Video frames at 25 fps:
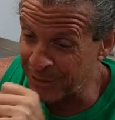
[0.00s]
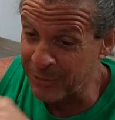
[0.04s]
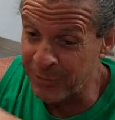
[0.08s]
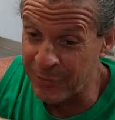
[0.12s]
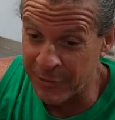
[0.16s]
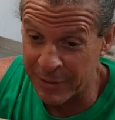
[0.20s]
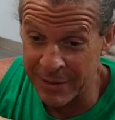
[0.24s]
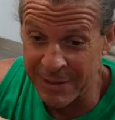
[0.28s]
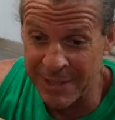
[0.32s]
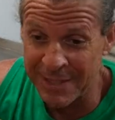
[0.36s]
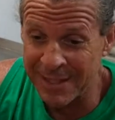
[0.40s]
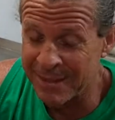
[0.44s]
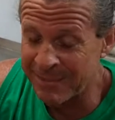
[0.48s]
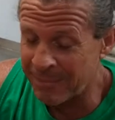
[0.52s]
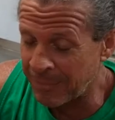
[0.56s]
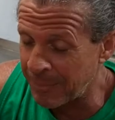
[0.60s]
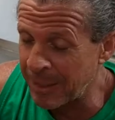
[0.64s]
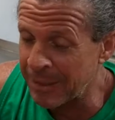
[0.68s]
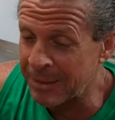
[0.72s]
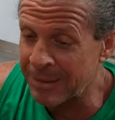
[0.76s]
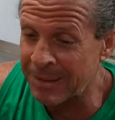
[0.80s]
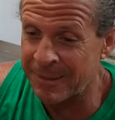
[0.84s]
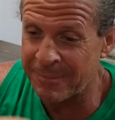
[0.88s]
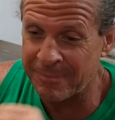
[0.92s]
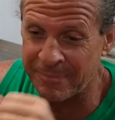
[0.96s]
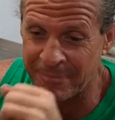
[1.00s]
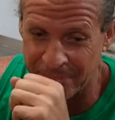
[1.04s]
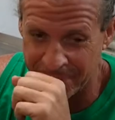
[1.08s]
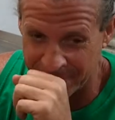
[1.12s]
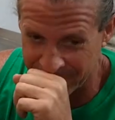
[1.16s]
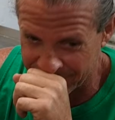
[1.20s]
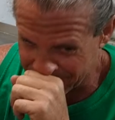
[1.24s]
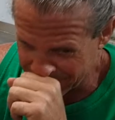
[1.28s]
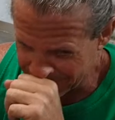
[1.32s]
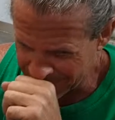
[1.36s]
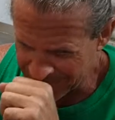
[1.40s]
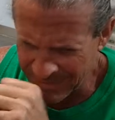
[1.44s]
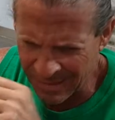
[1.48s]
very,
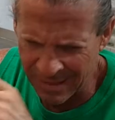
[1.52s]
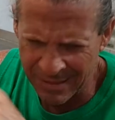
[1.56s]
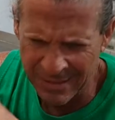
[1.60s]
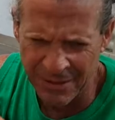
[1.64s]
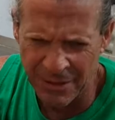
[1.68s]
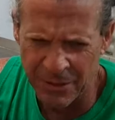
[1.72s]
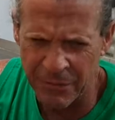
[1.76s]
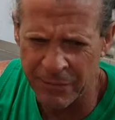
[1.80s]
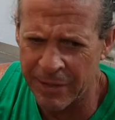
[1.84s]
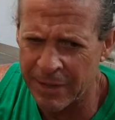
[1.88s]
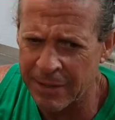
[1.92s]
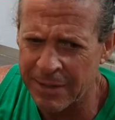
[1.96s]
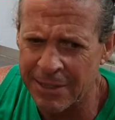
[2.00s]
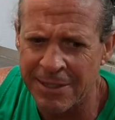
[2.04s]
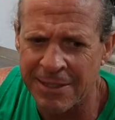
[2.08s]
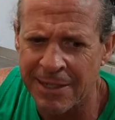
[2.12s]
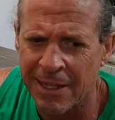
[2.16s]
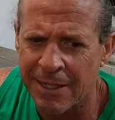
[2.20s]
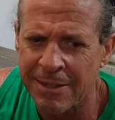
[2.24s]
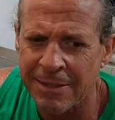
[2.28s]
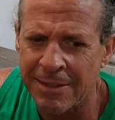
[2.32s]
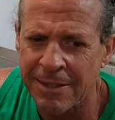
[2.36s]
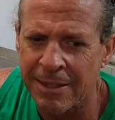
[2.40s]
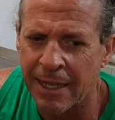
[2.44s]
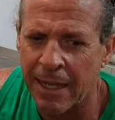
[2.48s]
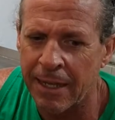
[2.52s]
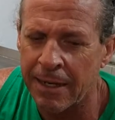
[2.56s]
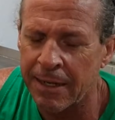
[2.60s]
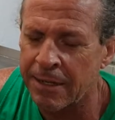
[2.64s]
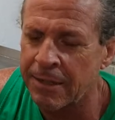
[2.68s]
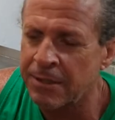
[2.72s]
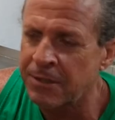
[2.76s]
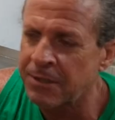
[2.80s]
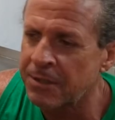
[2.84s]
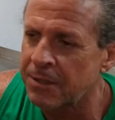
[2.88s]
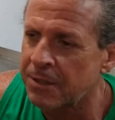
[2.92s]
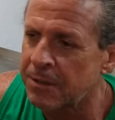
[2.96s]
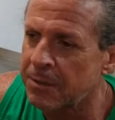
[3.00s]
they're very tight to get
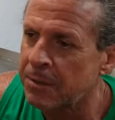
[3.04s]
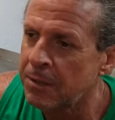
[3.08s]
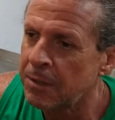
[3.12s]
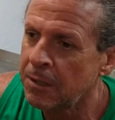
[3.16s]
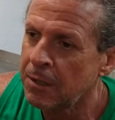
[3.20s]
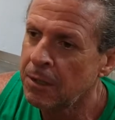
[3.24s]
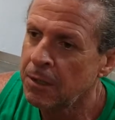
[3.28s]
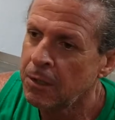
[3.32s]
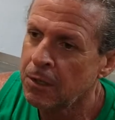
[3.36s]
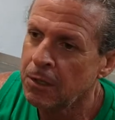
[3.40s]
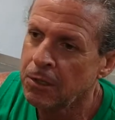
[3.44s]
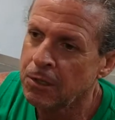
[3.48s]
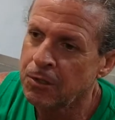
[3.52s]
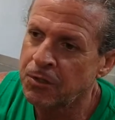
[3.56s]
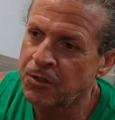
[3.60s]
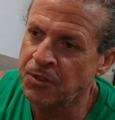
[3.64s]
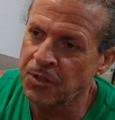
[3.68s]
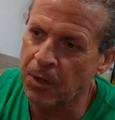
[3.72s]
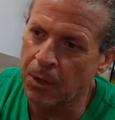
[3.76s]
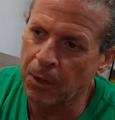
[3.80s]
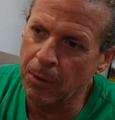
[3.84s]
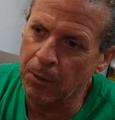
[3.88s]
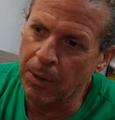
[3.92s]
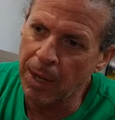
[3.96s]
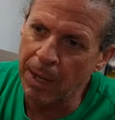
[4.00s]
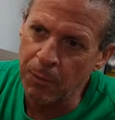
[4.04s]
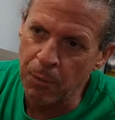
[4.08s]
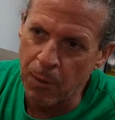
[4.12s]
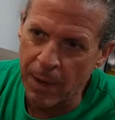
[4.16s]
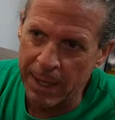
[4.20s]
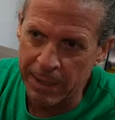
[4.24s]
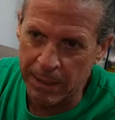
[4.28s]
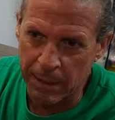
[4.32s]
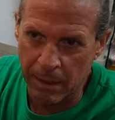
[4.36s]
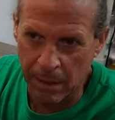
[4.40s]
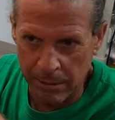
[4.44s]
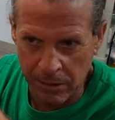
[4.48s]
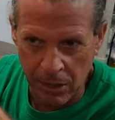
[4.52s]
into. So I
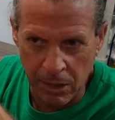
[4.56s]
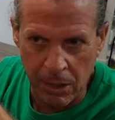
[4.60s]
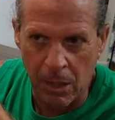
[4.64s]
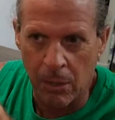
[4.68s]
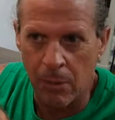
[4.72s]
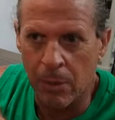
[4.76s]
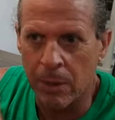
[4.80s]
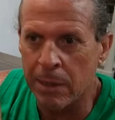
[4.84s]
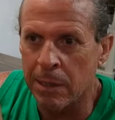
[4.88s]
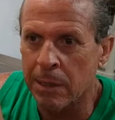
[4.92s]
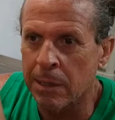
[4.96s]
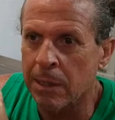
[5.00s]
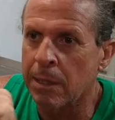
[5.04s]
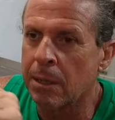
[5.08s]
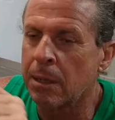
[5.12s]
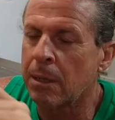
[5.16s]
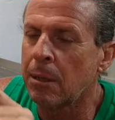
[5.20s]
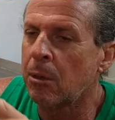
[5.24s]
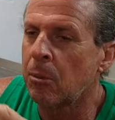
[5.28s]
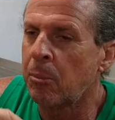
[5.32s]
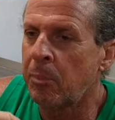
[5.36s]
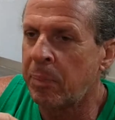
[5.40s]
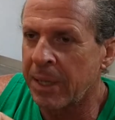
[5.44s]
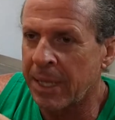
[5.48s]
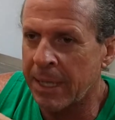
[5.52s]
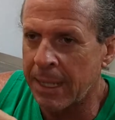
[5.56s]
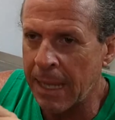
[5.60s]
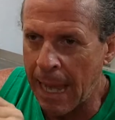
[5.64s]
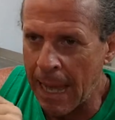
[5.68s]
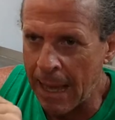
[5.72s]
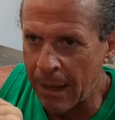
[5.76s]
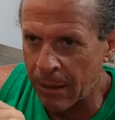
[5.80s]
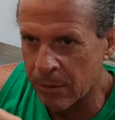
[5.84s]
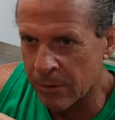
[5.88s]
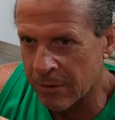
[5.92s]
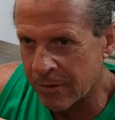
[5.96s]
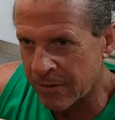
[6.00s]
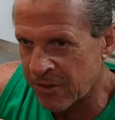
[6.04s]
went, a little bit
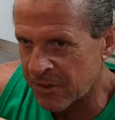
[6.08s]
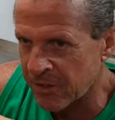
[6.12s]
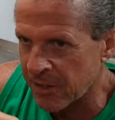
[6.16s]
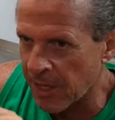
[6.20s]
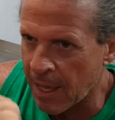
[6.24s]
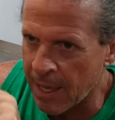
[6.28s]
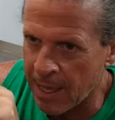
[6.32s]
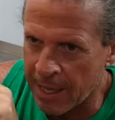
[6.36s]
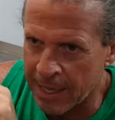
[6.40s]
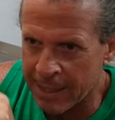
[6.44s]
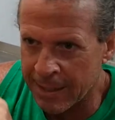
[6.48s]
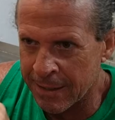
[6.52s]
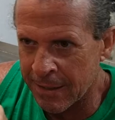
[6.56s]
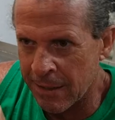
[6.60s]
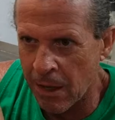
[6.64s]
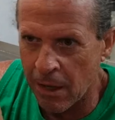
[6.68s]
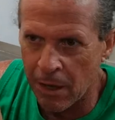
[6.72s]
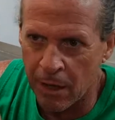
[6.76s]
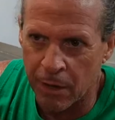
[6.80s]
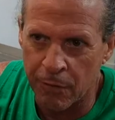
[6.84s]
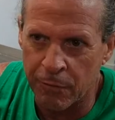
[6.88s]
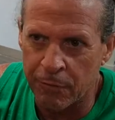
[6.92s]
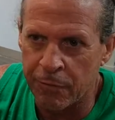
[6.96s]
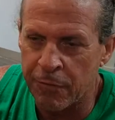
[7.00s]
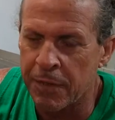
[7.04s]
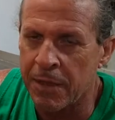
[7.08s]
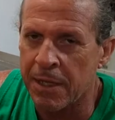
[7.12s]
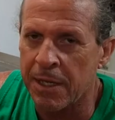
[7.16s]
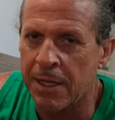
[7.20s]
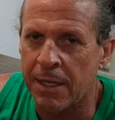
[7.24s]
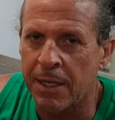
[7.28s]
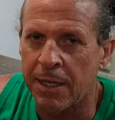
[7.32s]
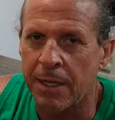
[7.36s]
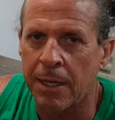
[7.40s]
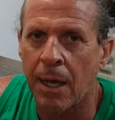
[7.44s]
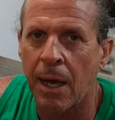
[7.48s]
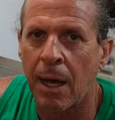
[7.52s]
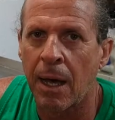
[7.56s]
outside of
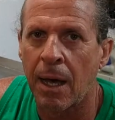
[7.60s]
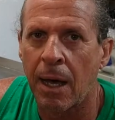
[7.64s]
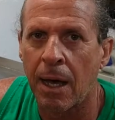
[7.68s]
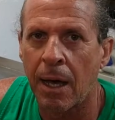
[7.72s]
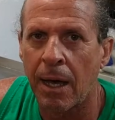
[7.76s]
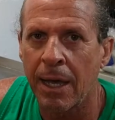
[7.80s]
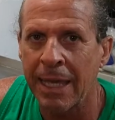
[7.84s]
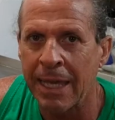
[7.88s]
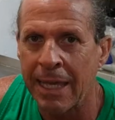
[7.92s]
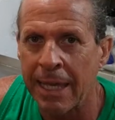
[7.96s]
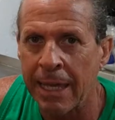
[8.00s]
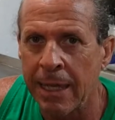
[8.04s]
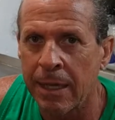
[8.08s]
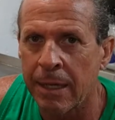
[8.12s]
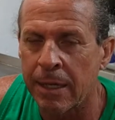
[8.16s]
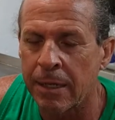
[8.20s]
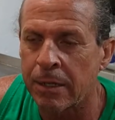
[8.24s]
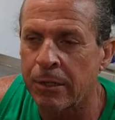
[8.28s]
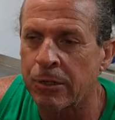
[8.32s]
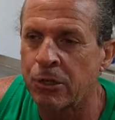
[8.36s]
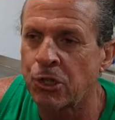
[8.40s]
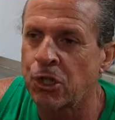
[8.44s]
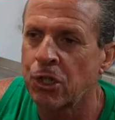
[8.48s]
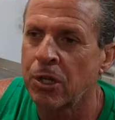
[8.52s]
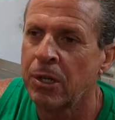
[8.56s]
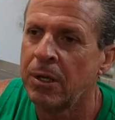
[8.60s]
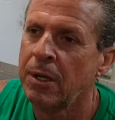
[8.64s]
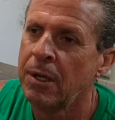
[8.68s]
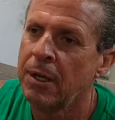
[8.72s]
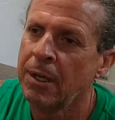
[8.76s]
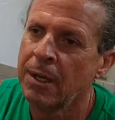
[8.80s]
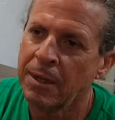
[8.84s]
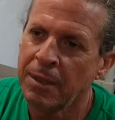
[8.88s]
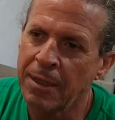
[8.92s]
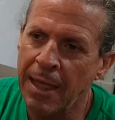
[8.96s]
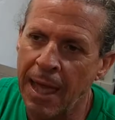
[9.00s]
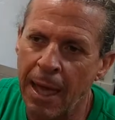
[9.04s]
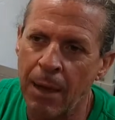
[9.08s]
the hinge.
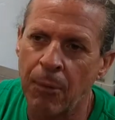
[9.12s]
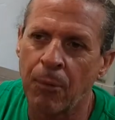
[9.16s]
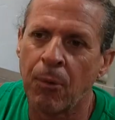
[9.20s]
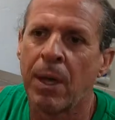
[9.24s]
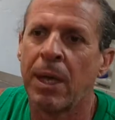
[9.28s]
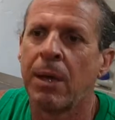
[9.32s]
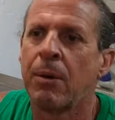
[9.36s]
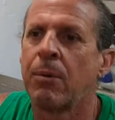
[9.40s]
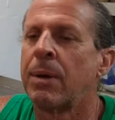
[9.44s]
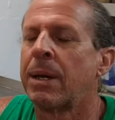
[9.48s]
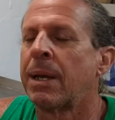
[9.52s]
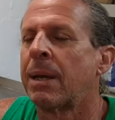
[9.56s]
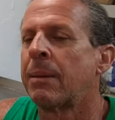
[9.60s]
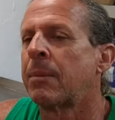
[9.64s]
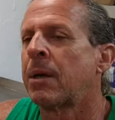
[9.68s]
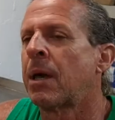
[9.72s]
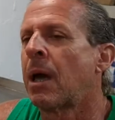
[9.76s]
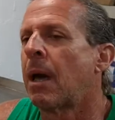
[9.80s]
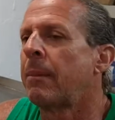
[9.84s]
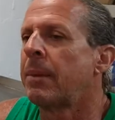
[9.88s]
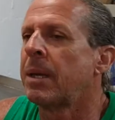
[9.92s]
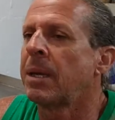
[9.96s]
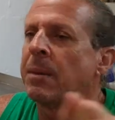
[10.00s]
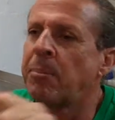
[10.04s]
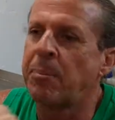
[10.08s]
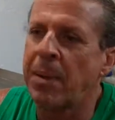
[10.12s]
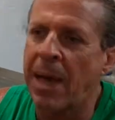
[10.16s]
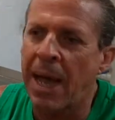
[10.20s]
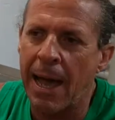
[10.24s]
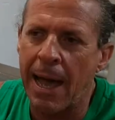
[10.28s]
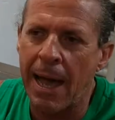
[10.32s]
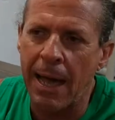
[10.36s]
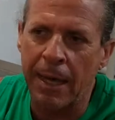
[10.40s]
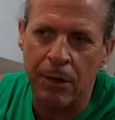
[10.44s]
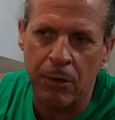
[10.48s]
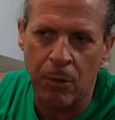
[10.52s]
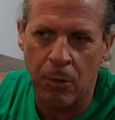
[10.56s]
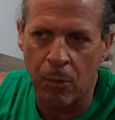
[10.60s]
That way, when I'm coming
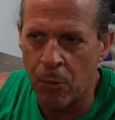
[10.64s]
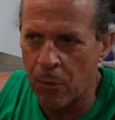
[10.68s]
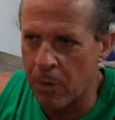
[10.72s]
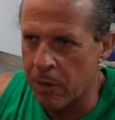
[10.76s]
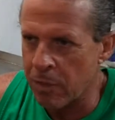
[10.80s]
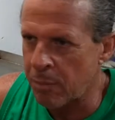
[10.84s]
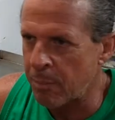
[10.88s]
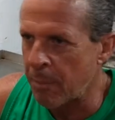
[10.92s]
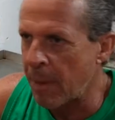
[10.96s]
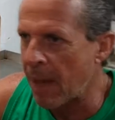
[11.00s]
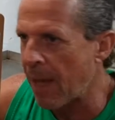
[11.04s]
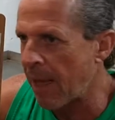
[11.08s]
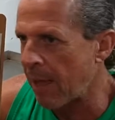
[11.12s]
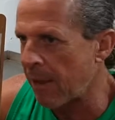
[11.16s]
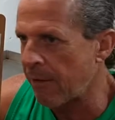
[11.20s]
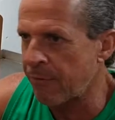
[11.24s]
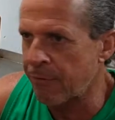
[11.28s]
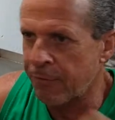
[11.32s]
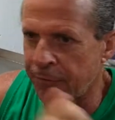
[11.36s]
back with my